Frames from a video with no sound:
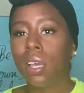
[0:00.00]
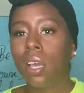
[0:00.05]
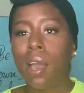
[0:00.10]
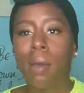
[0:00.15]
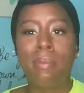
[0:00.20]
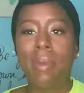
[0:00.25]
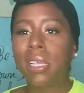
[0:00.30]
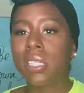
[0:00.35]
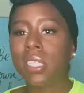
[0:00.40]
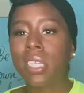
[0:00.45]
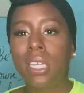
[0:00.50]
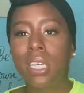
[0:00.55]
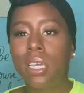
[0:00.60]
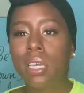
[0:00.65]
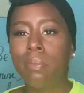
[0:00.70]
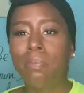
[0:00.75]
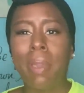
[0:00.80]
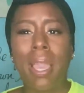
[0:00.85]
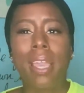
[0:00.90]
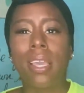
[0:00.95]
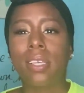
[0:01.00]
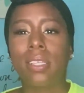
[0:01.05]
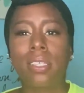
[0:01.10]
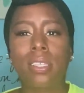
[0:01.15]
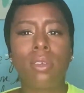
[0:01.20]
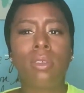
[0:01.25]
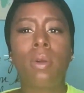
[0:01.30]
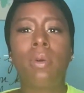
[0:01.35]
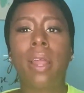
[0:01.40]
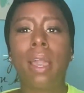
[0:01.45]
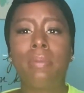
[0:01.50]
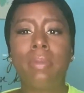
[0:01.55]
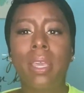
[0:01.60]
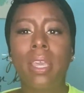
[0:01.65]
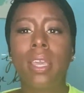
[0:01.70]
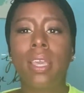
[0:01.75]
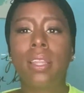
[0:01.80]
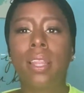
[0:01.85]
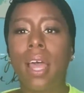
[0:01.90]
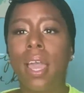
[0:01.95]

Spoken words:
a messy base. You know what I mean?